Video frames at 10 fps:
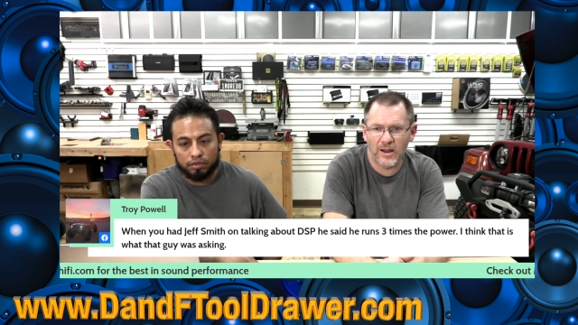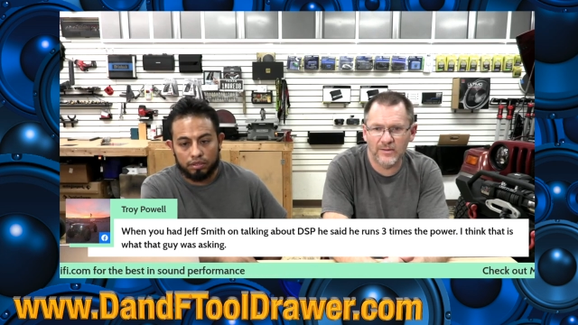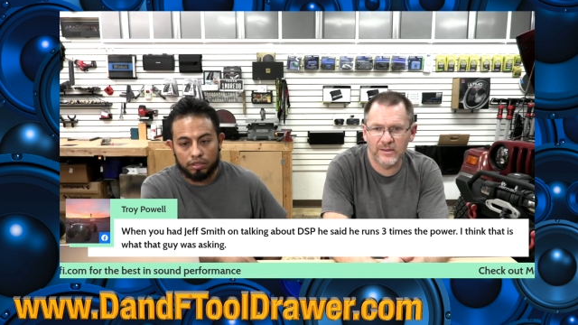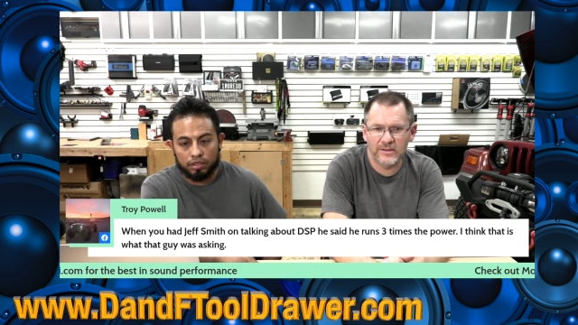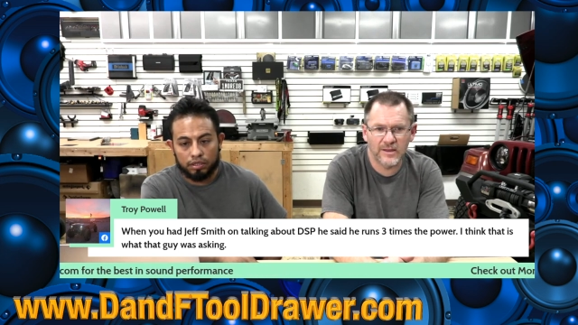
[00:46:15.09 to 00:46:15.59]
Speaker 1: I
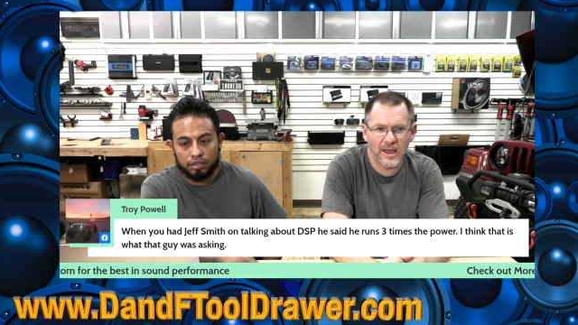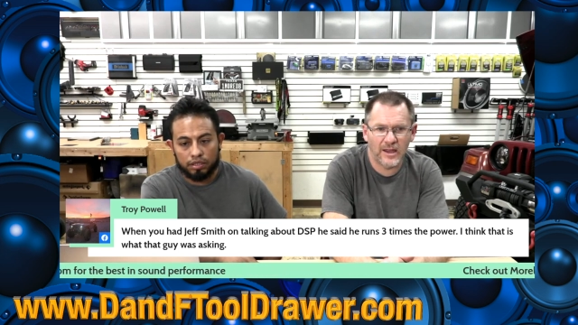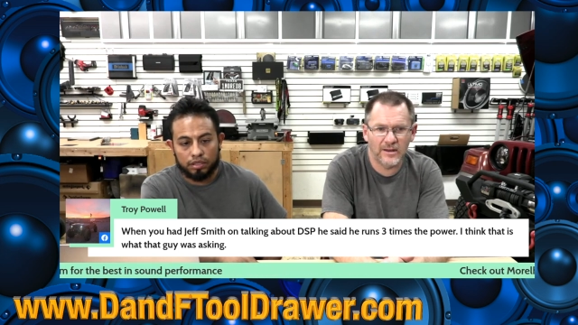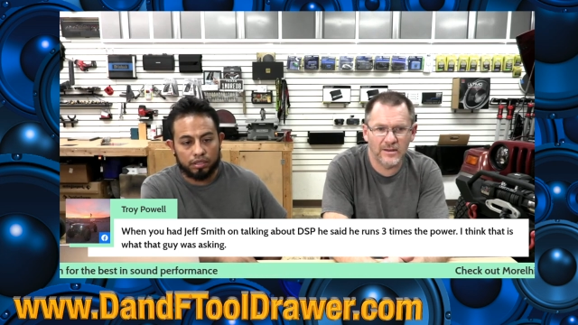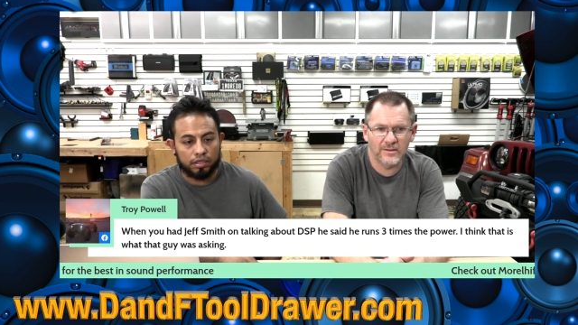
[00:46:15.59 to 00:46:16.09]
think
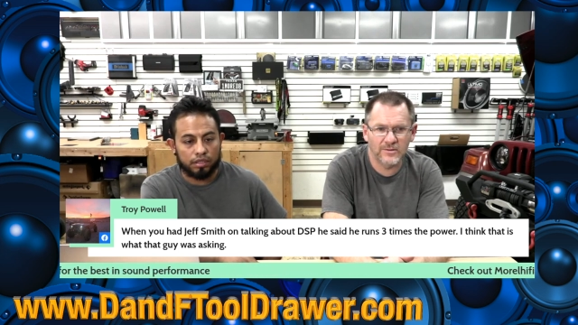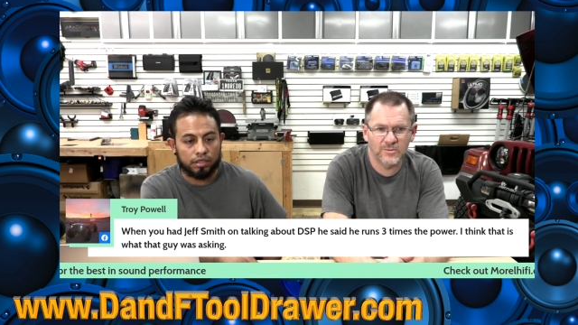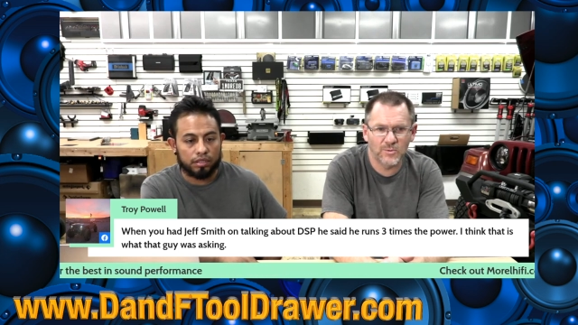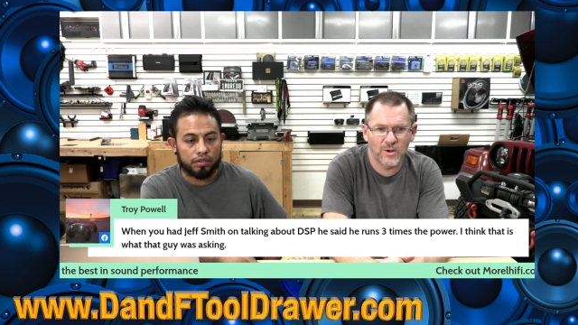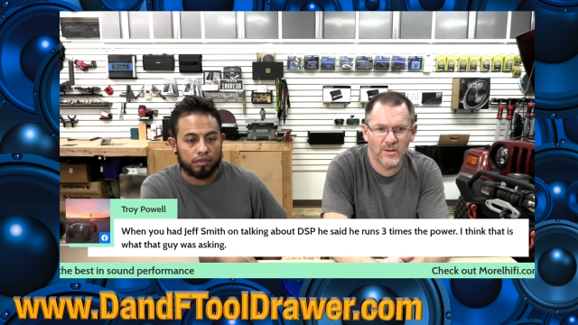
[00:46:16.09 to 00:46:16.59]
that
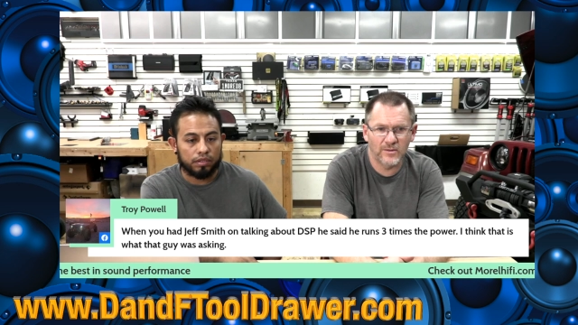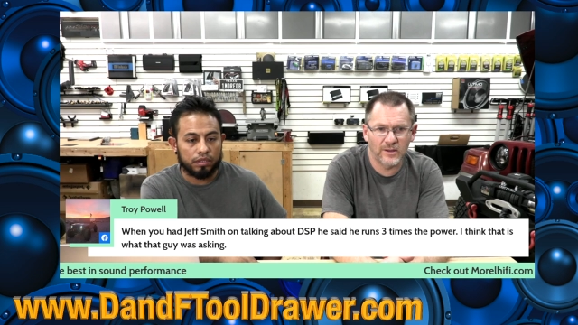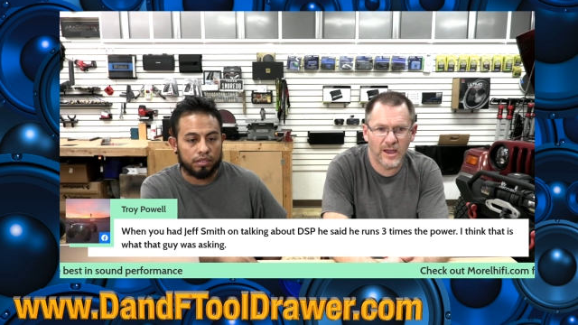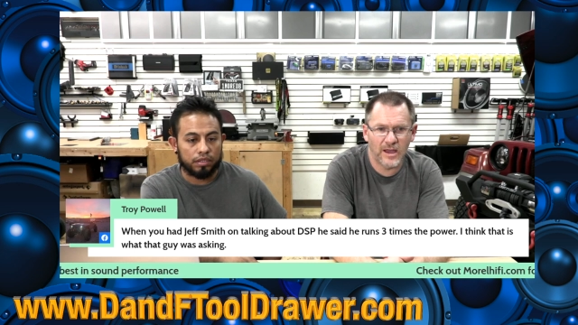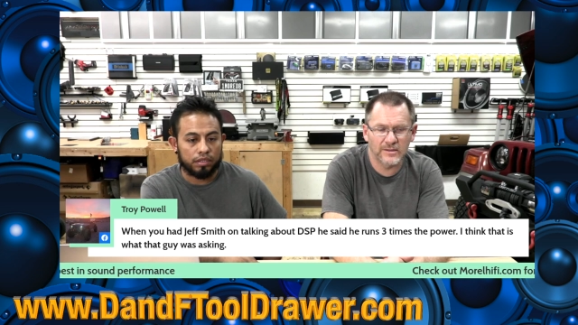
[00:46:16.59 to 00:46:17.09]
is what
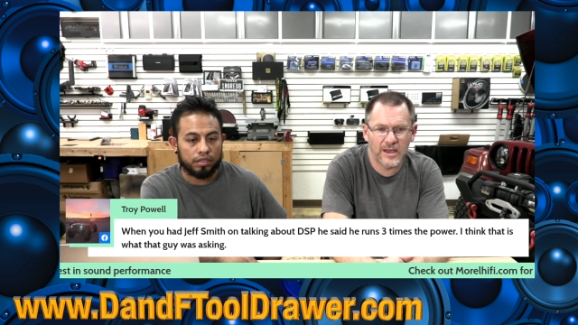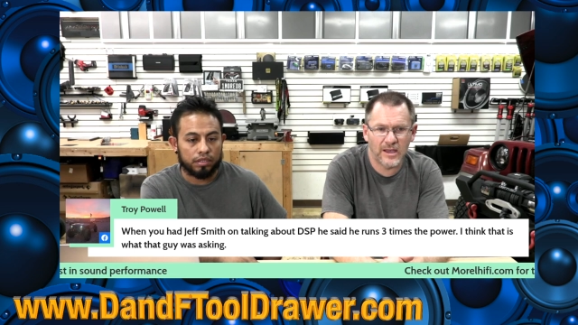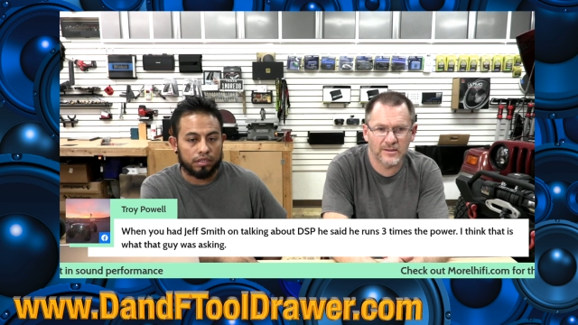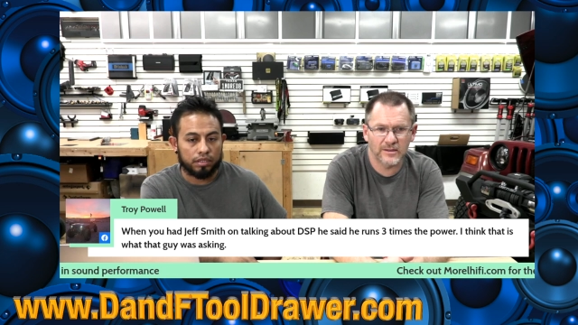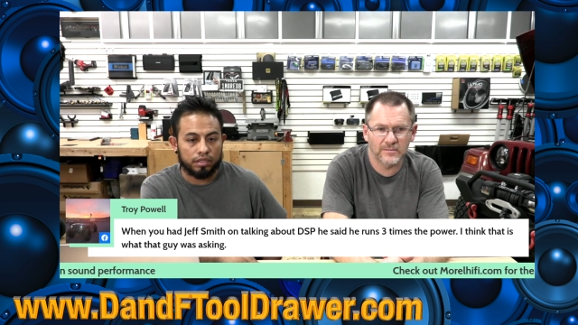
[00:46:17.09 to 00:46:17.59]
the guy is
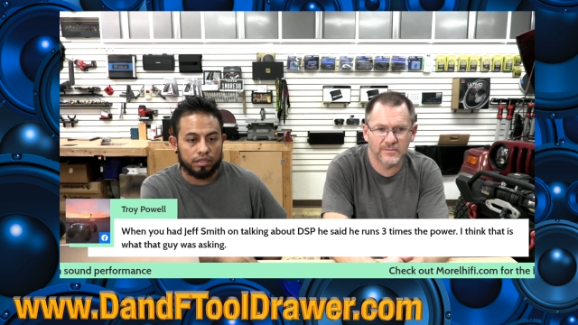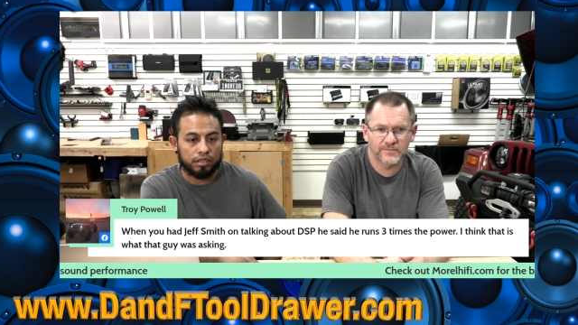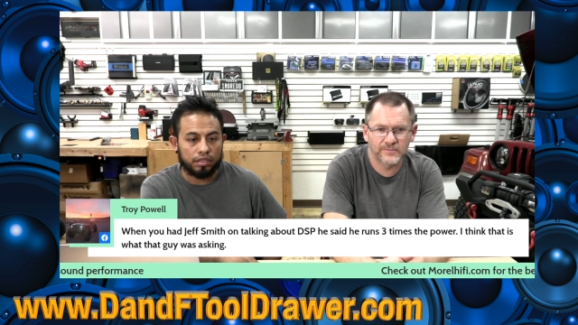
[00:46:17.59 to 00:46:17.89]
asking.